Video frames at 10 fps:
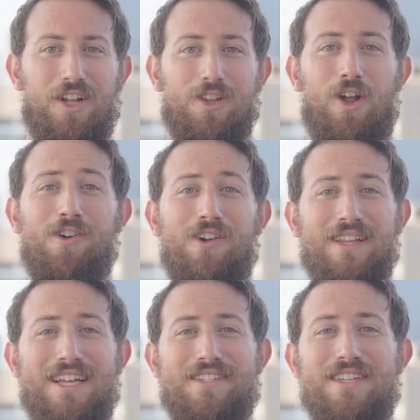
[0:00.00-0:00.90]
Longer
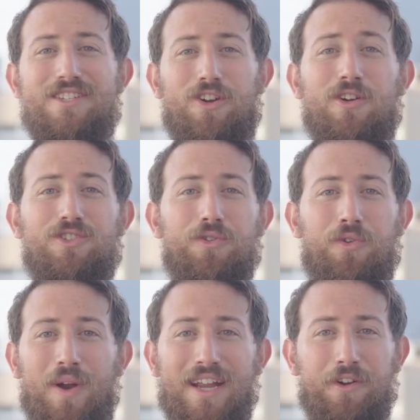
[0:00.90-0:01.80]
lenses are also
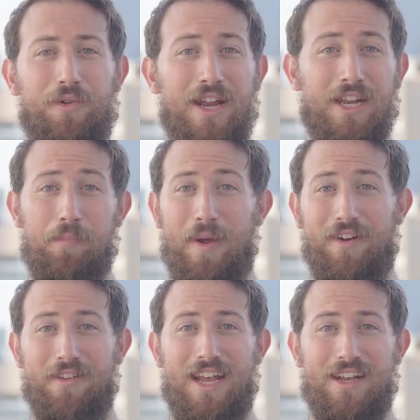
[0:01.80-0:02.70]
great in creating
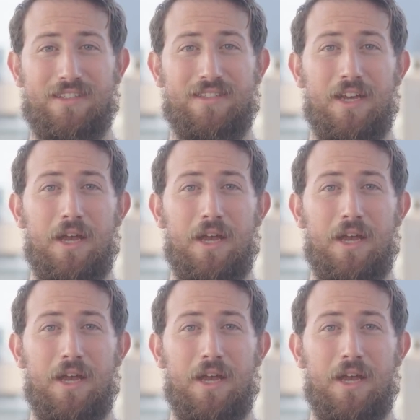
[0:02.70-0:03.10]
parallax.